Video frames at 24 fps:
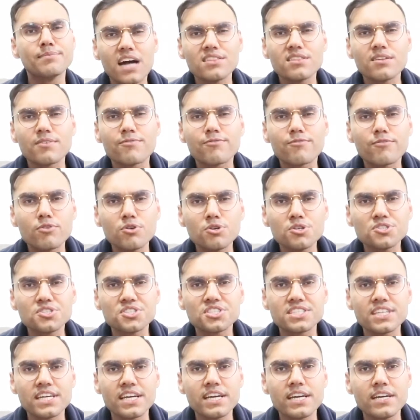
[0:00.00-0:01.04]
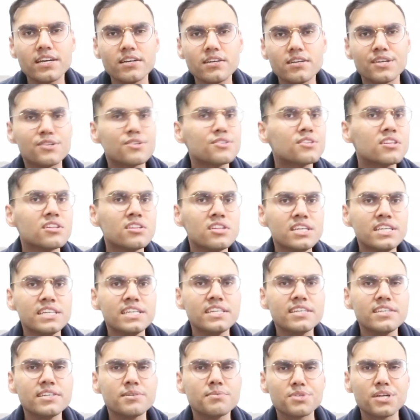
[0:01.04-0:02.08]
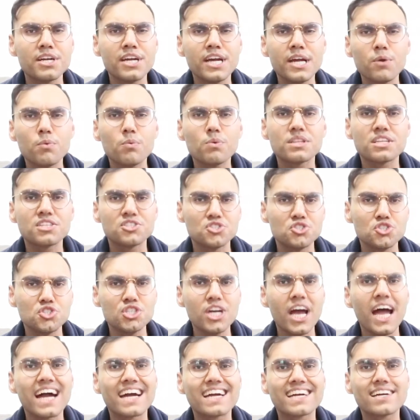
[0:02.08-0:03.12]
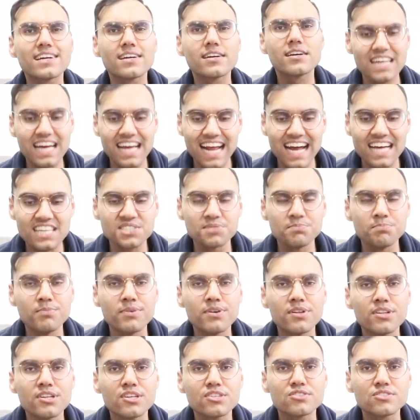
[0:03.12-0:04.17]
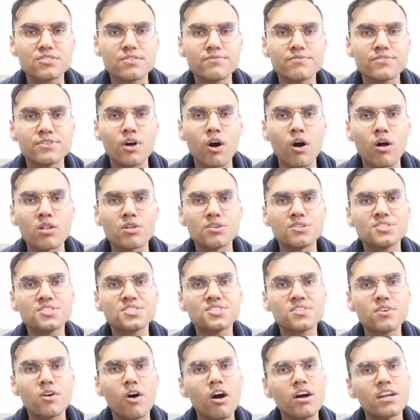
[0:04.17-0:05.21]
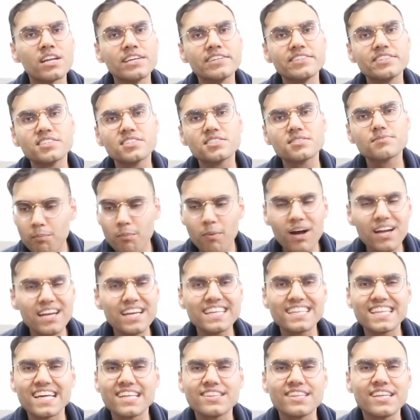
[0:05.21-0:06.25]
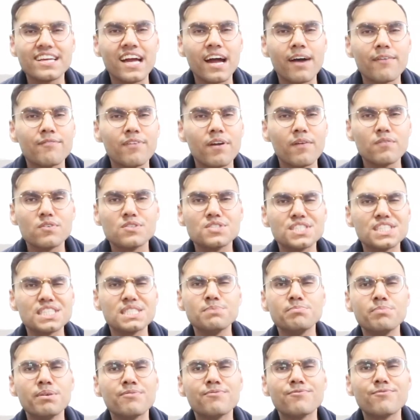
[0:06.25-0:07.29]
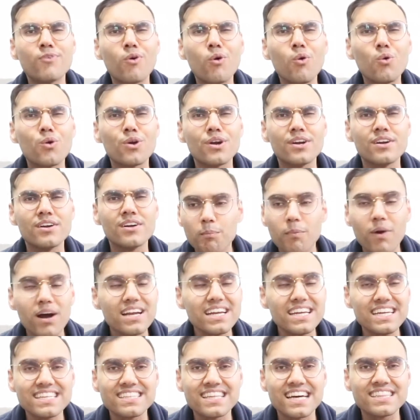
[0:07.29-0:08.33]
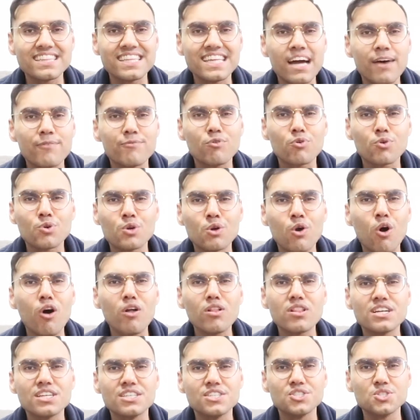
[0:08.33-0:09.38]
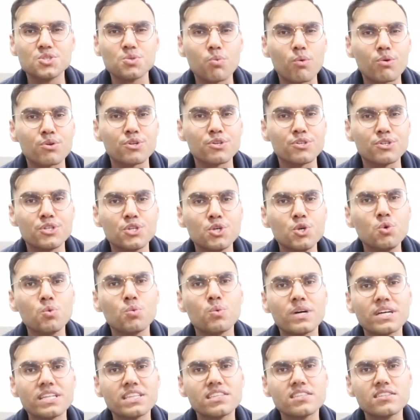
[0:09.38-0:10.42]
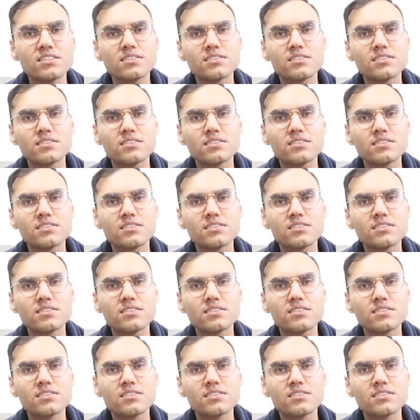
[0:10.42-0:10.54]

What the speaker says: And the first day into the league, they're hit with a check that has millions of dollars on it. Money that they have never seen before. Money that they have no knowledge what to do with.